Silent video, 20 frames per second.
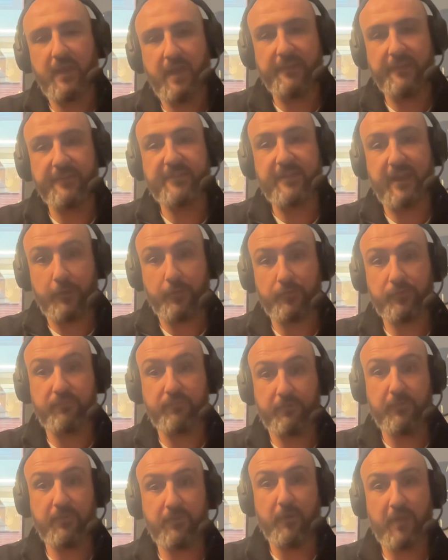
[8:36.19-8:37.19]
and sales
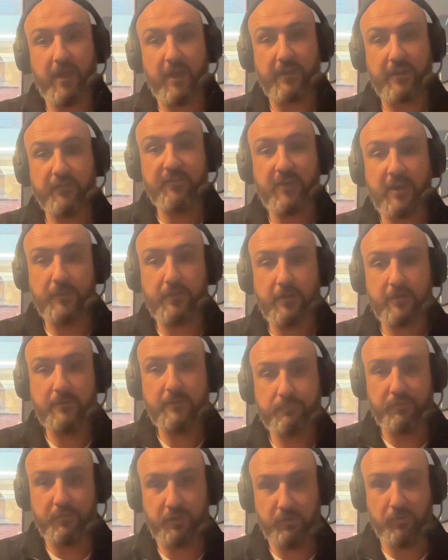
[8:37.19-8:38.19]
through the organic channel,
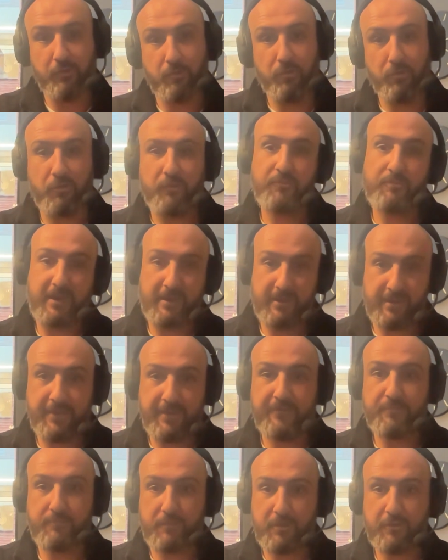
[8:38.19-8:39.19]
but you're not spending
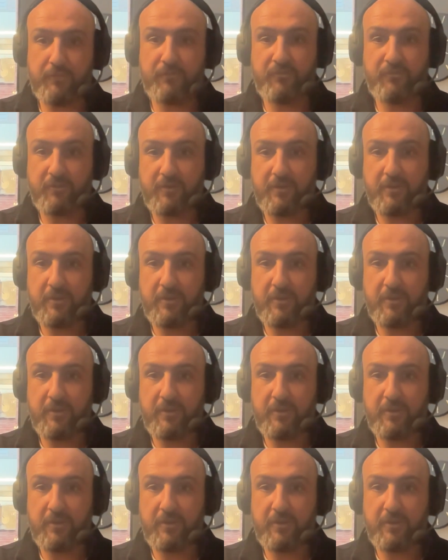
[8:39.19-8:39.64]
as much